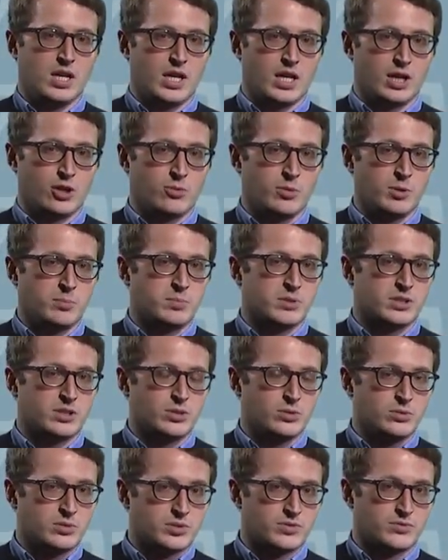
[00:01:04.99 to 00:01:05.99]
Equipment
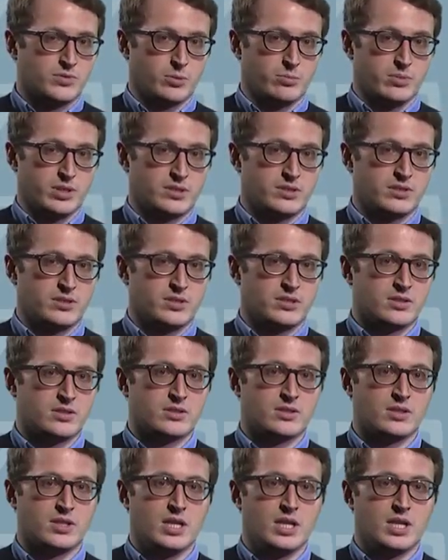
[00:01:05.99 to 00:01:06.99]
used for
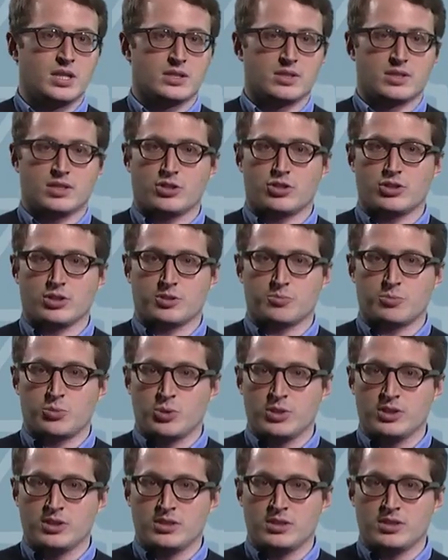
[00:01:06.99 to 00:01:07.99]
business, such as
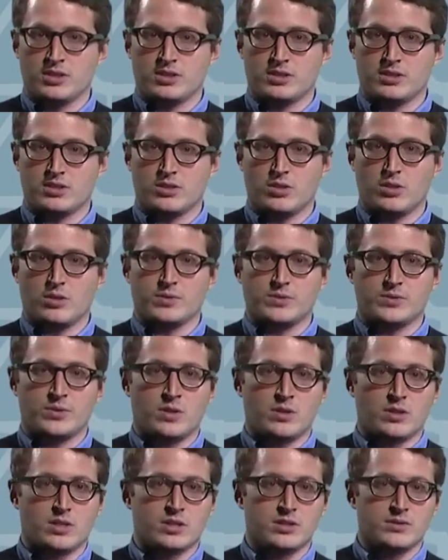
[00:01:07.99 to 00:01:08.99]
printers or
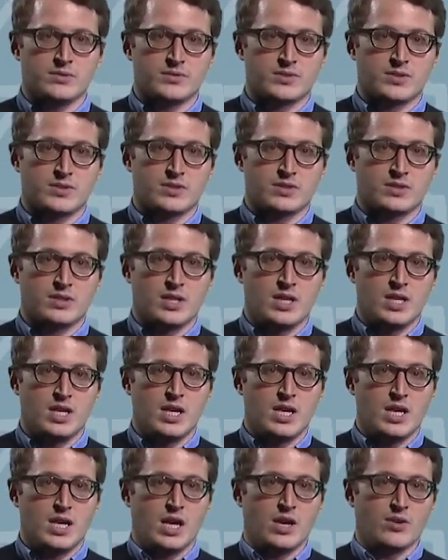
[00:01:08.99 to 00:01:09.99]
forklifts,
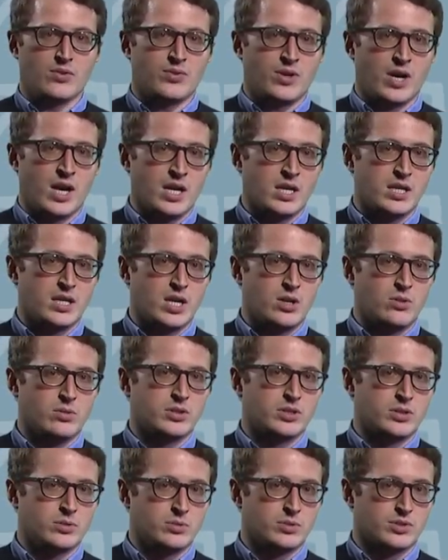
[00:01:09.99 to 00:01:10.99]
have high
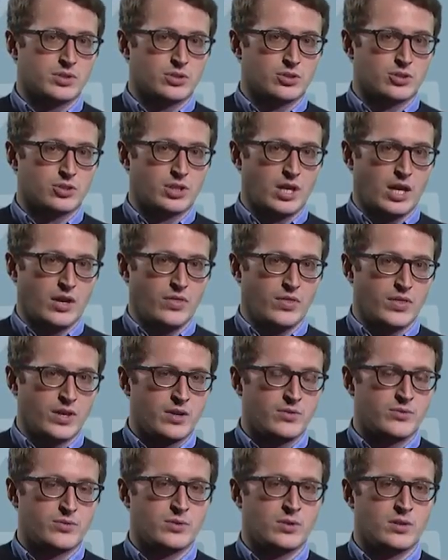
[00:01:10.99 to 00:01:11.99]
hour usage and
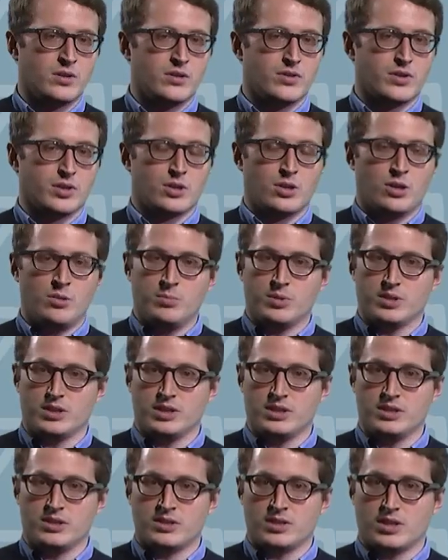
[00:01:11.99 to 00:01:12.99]
therefore the
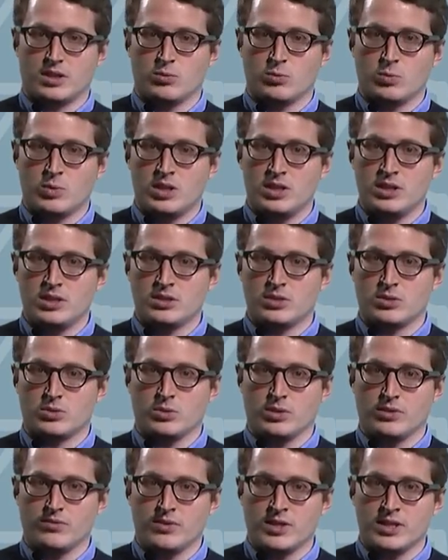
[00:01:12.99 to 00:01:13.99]
companies are willing
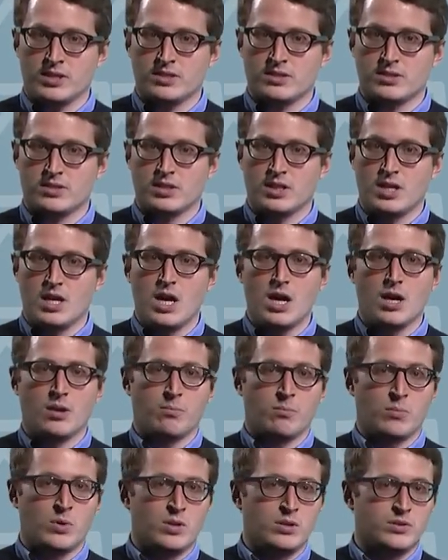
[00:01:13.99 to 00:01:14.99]
to invest
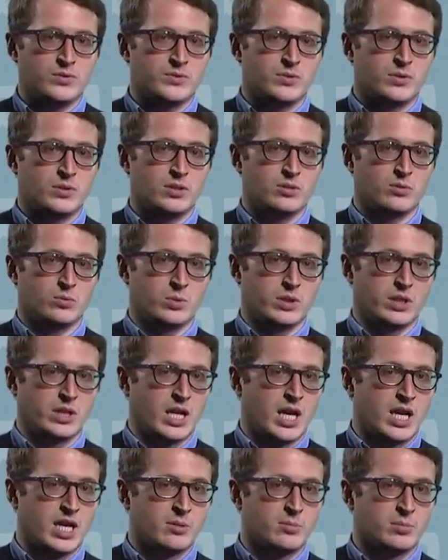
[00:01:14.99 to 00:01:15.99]
more for a
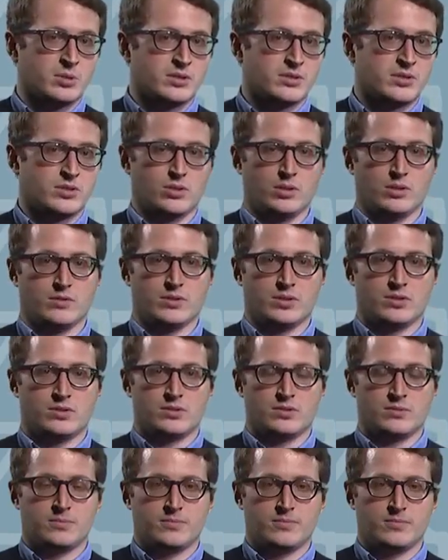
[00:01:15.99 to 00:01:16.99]
reliable
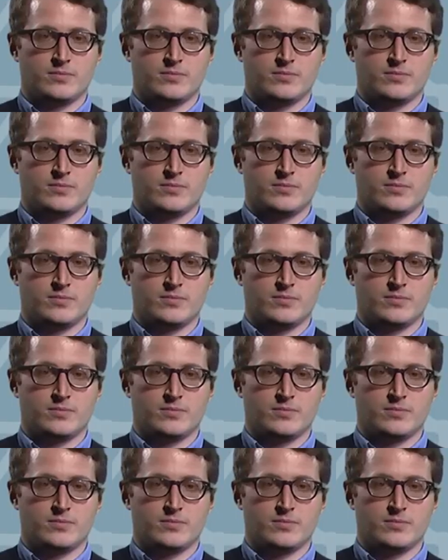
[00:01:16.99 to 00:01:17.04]
service.